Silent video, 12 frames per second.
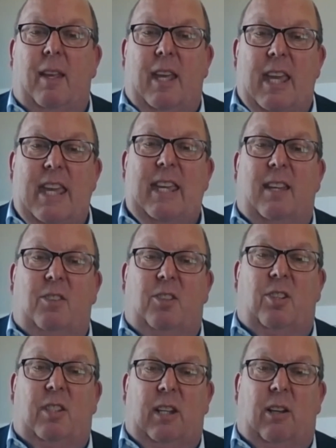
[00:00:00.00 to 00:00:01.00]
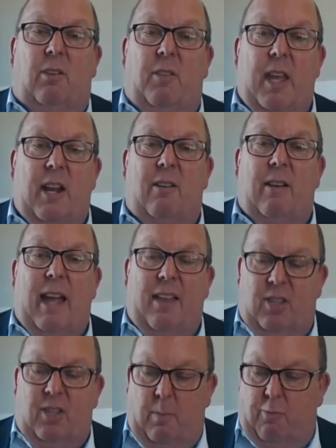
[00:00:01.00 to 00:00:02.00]
he is still there
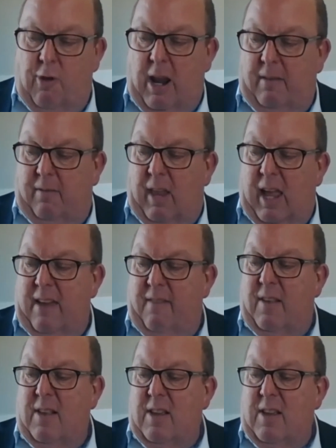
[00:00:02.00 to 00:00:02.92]
as the bread of life